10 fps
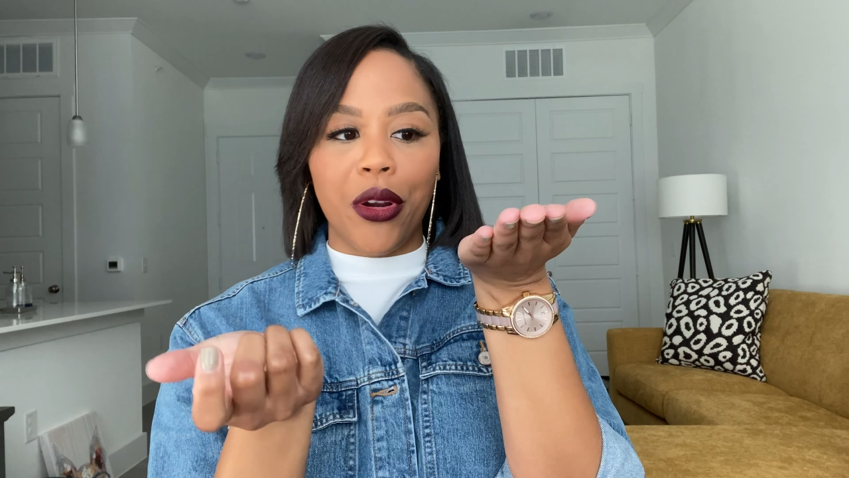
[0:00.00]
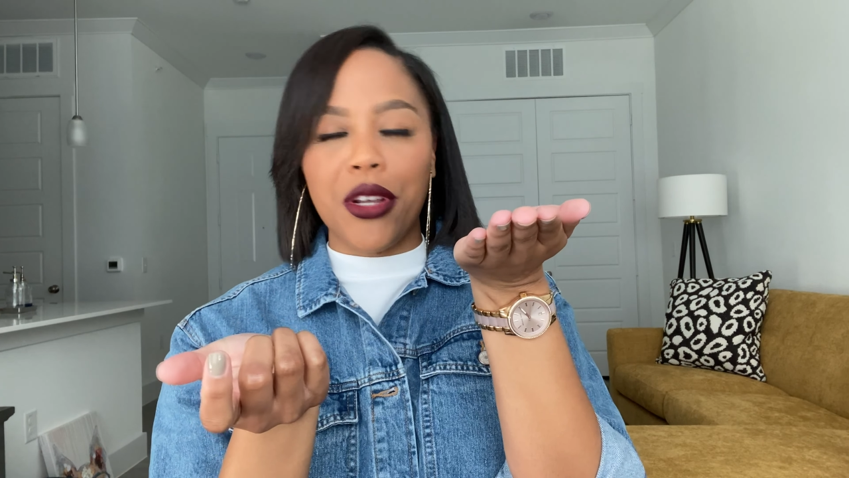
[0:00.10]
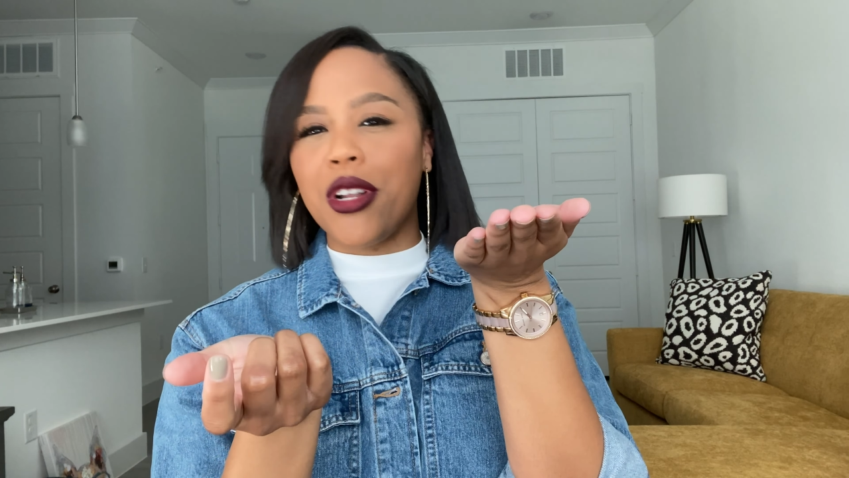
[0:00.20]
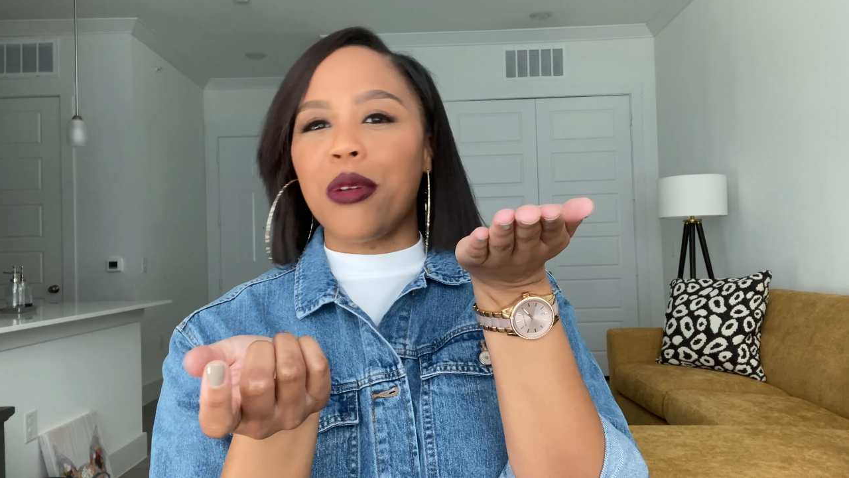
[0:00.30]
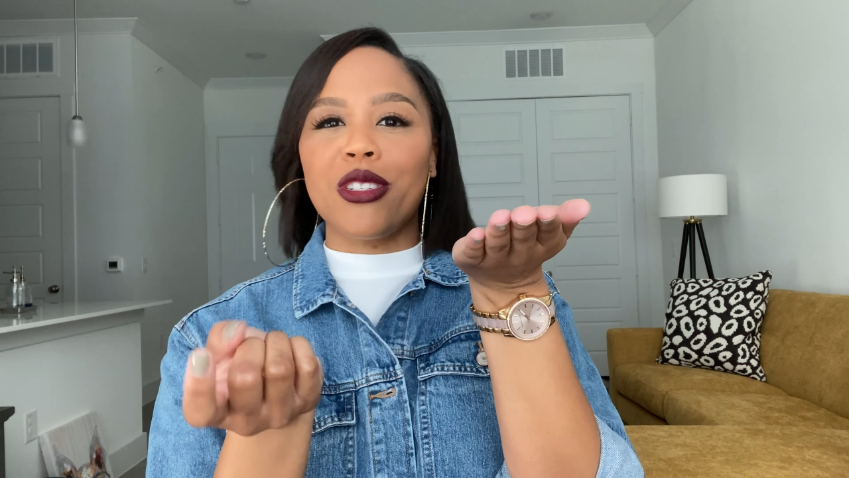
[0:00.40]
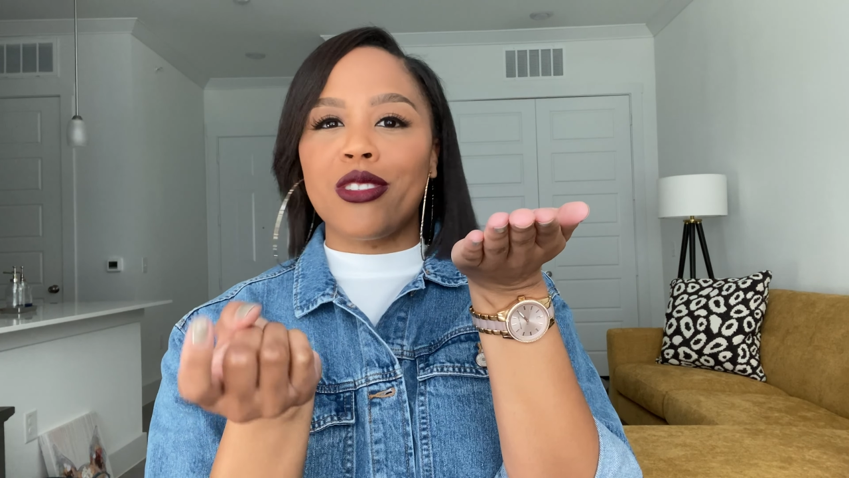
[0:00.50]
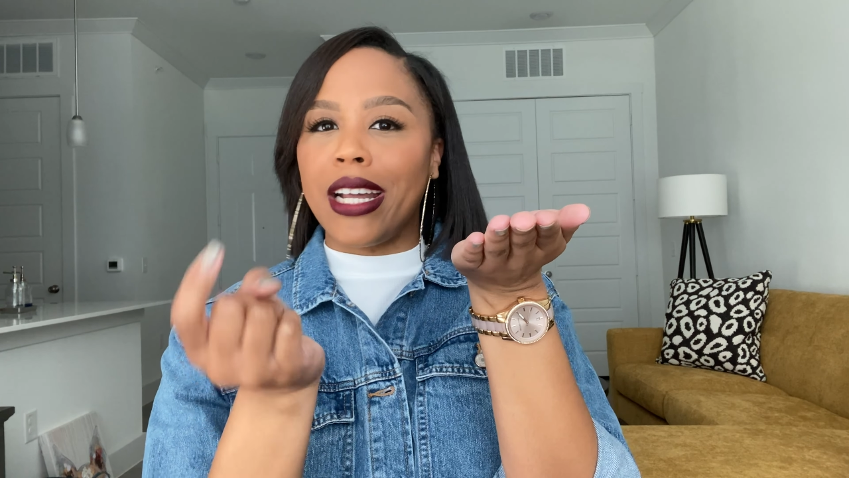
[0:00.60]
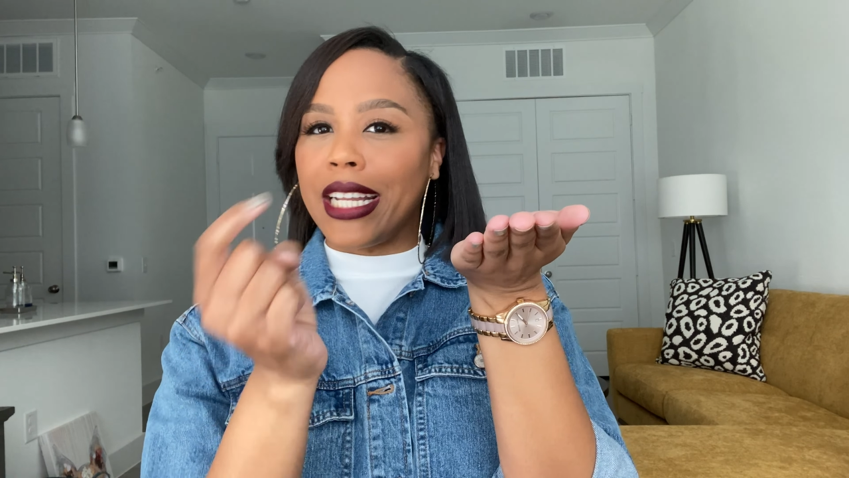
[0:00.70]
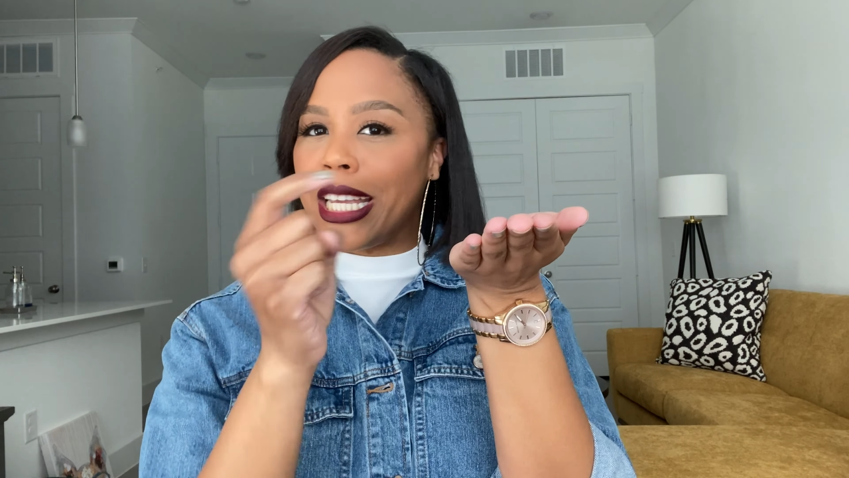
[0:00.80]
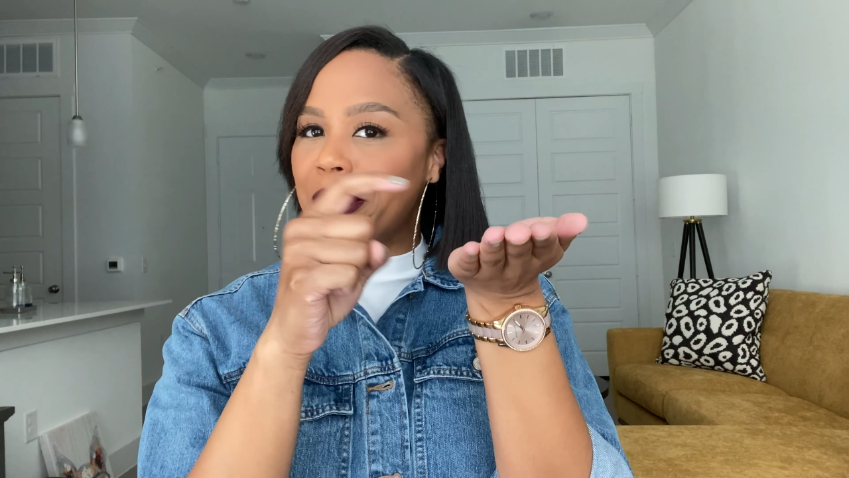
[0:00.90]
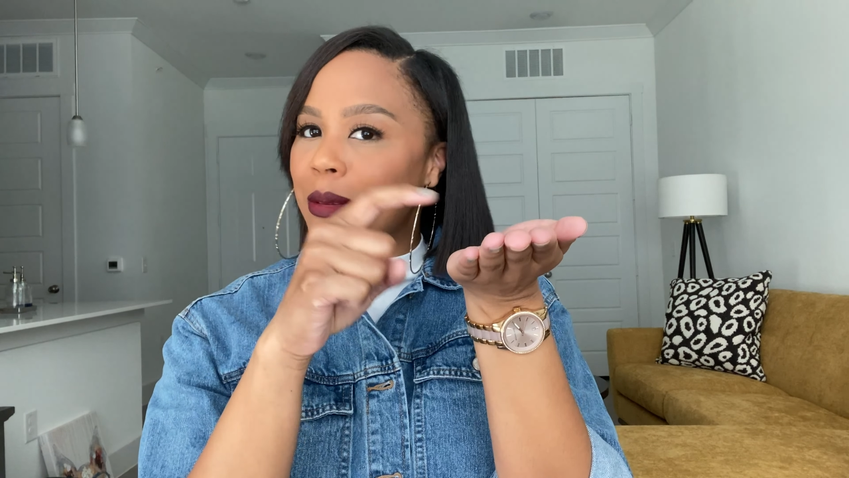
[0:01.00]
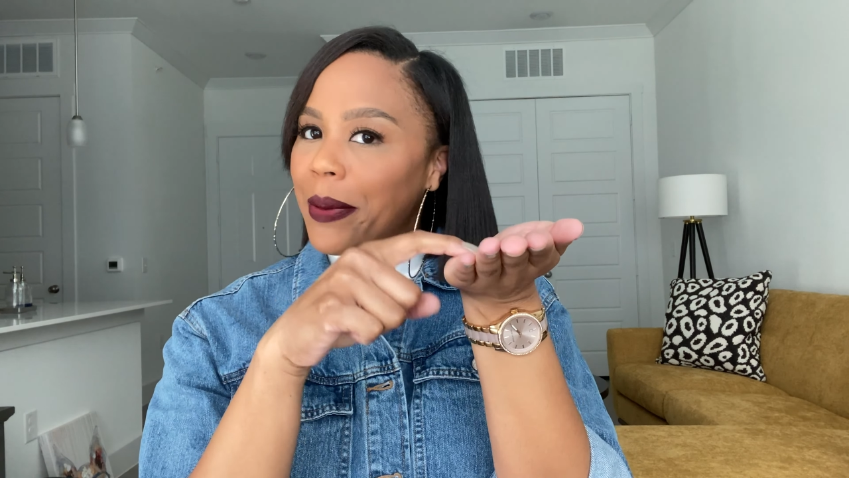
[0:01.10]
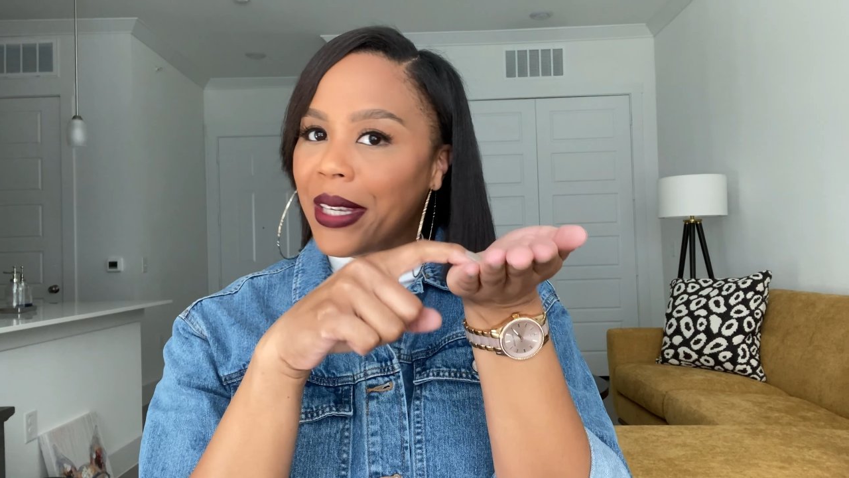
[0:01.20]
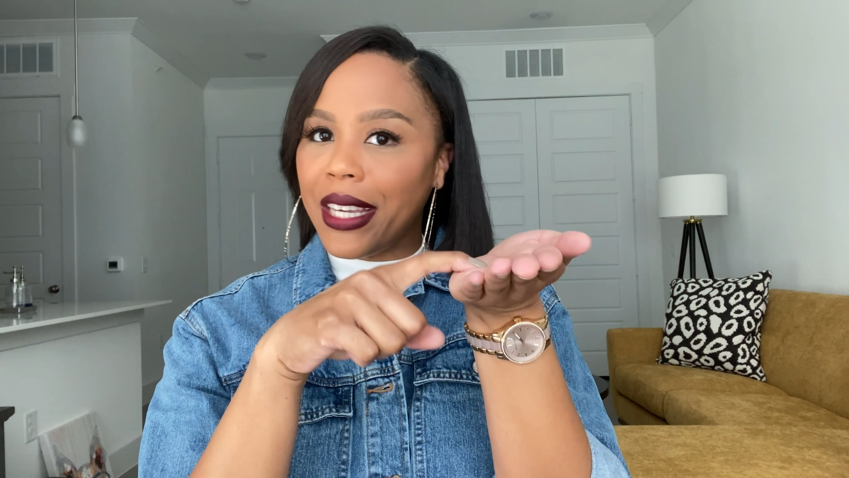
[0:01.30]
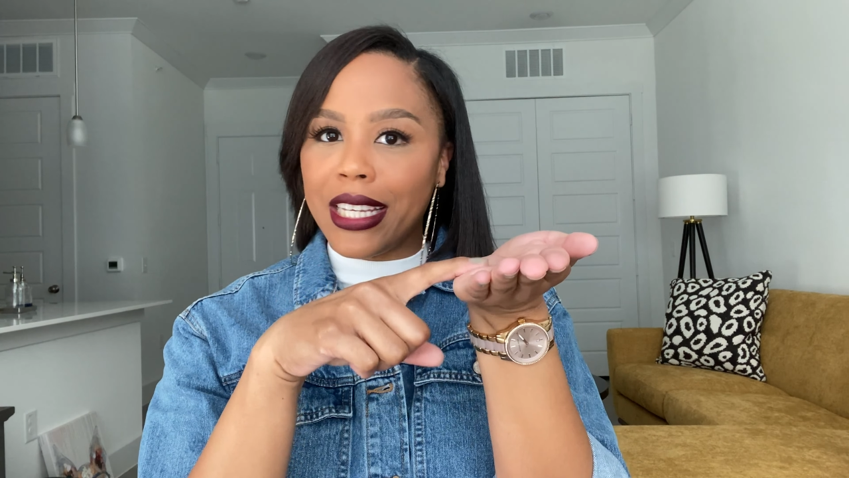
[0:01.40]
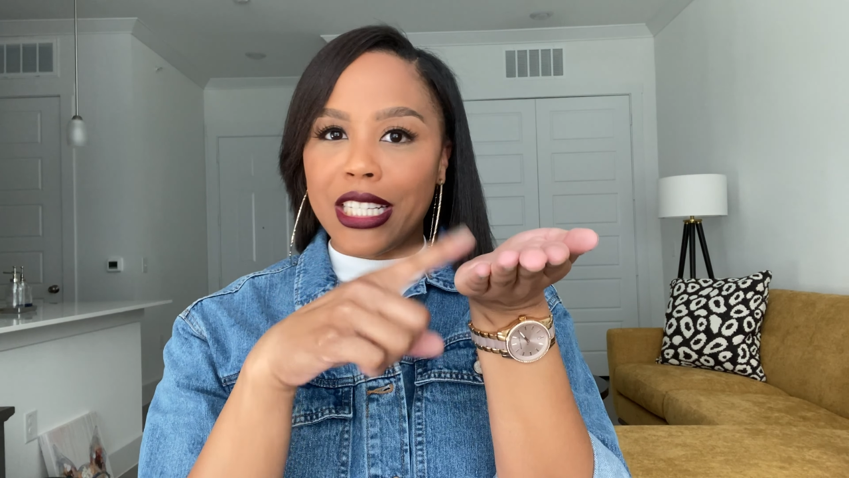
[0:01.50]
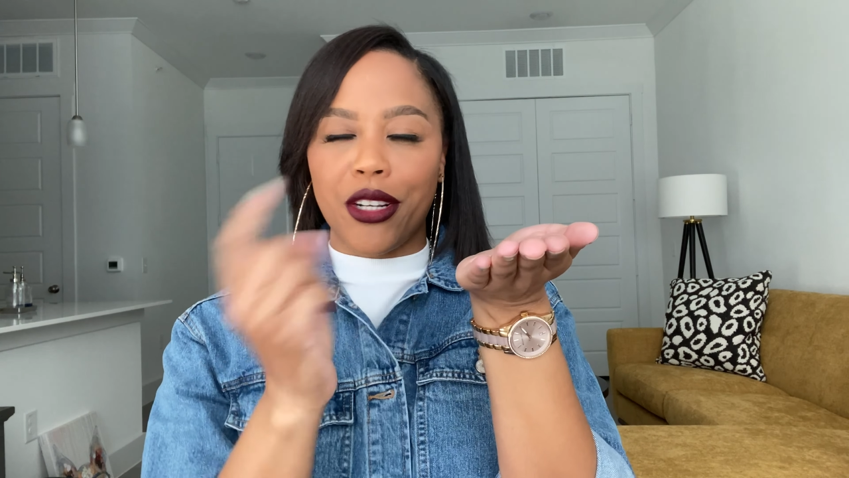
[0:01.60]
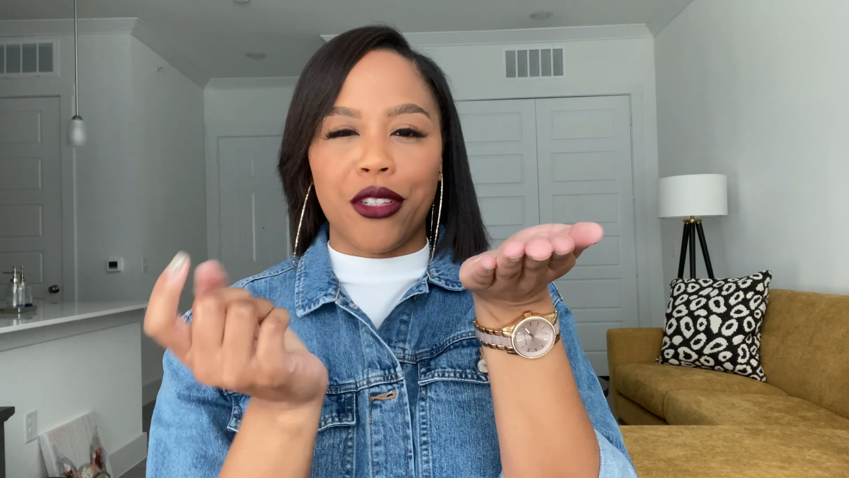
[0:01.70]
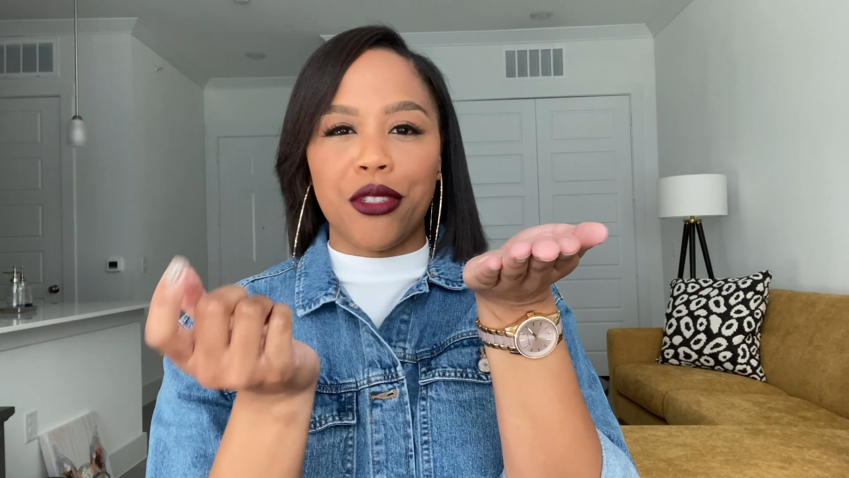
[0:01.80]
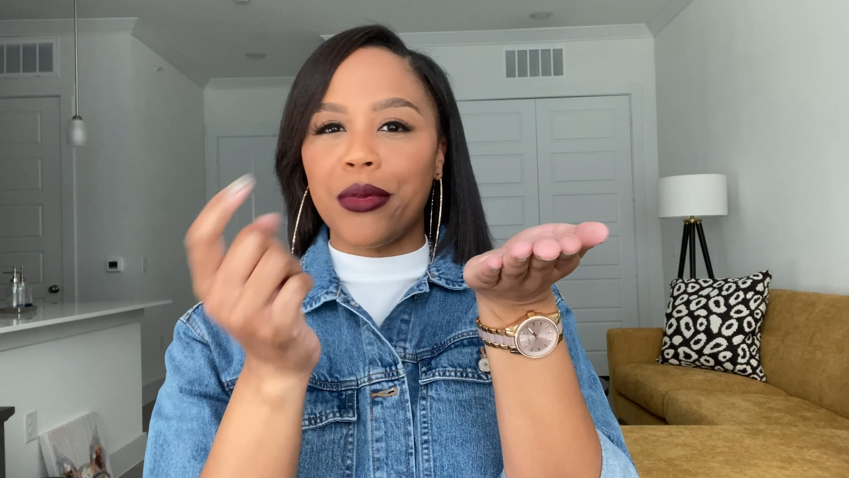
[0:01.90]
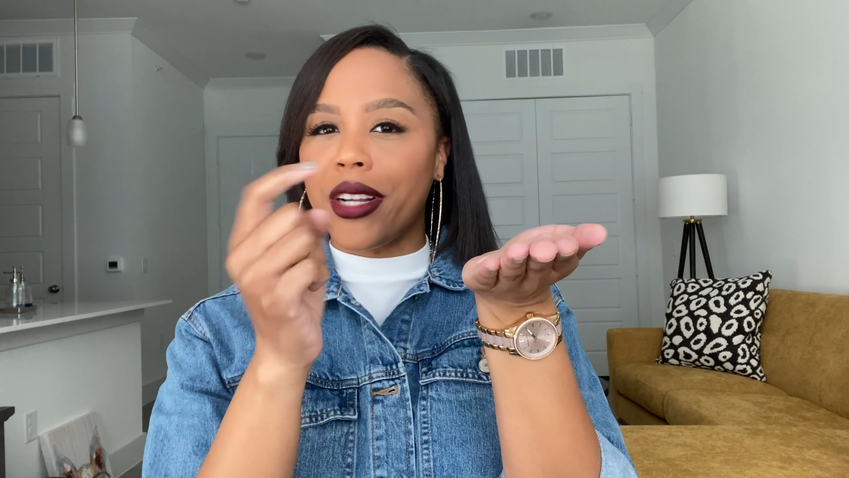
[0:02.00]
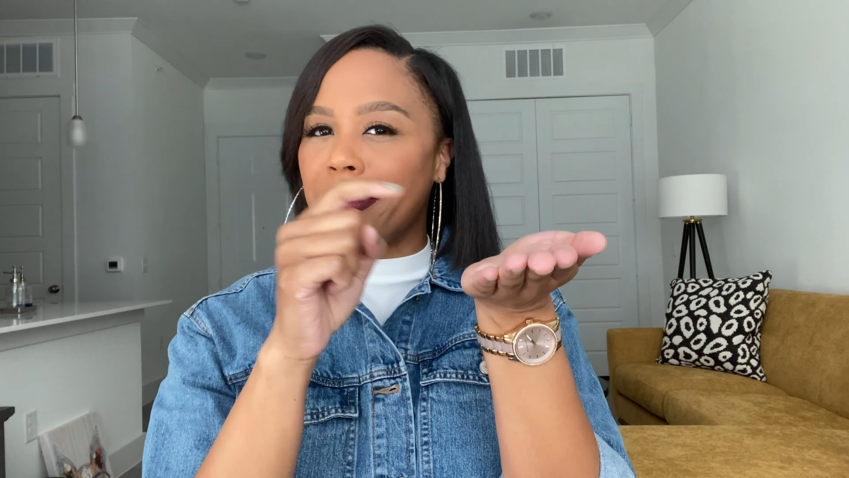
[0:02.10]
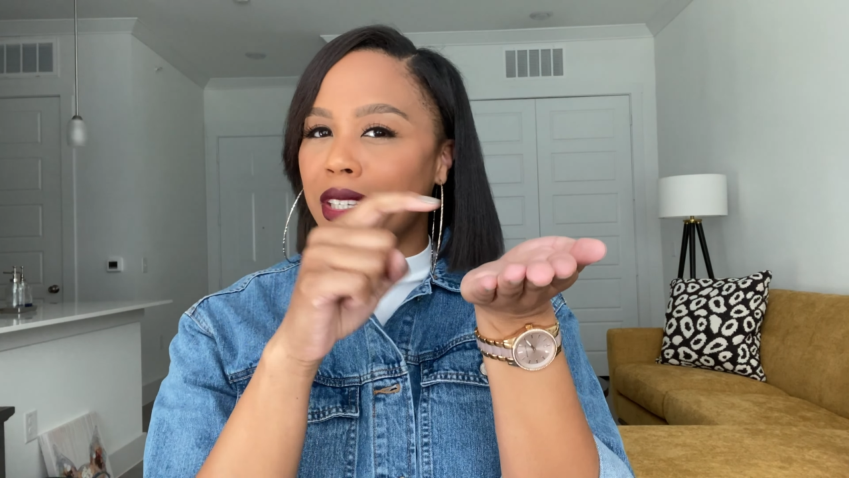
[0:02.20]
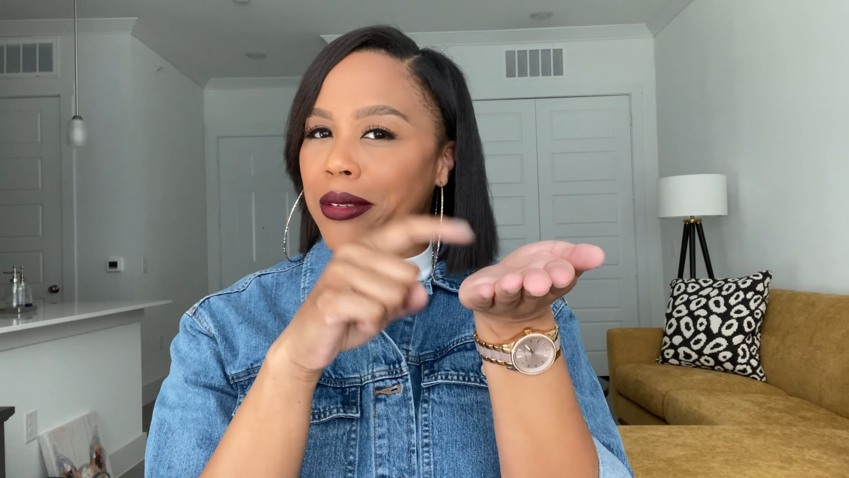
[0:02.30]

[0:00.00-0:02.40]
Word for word: you know, just try to keep the peace or do whatever he